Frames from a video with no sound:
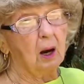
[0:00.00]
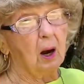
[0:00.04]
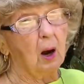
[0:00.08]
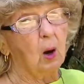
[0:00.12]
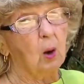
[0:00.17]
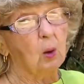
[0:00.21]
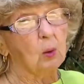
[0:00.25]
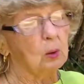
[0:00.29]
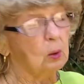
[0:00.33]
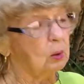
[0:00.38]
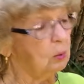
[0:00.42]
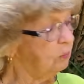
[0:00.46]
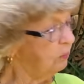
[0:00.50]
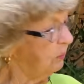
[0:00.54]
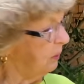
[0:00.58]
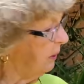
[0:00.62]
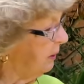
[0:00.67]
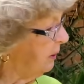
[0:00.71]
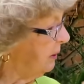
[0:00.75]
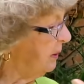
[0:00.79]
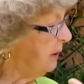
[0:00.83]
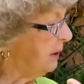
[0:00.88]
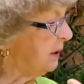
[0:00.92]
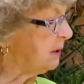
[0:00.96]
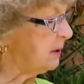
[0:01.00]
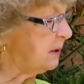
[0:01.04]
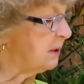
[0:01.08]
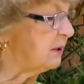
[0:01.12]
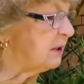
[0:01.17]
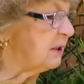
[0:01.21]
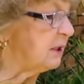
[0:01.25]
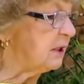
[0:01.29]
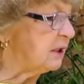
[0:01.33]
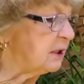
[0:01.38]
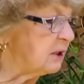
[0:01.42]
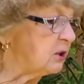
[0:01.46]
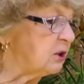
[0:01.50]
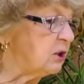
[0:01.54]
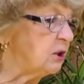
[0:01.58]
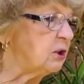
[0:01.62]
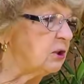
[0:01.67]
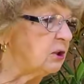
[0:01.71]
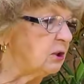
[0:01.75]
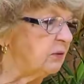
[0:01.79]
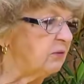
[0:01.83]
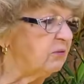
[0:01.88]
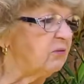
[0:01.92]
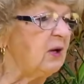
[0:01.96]
all over. It's, it's
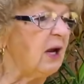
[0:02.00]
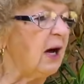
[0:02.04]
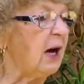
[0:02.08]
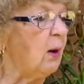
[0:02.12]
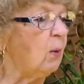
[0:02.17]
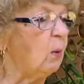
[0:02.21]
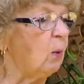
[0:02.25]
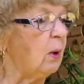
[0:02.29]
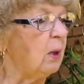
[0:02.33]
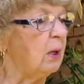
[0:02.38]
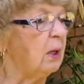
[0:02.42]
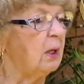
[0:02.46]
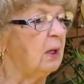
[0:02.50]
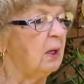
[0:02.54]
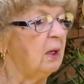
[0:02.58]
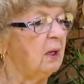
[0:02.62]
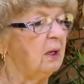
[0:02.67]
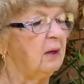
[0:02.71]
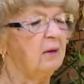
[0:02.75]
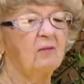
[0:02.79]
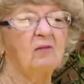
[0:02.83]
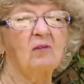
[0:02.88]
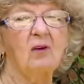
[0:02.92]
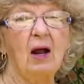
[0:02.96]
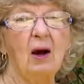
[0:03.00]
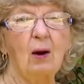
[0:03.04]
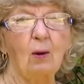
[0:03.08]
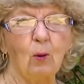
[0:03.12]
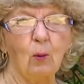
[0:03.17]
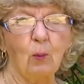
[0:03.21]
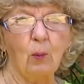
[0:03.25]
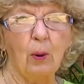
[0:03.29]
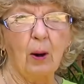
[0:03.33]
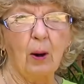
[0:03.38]
just a flower, flower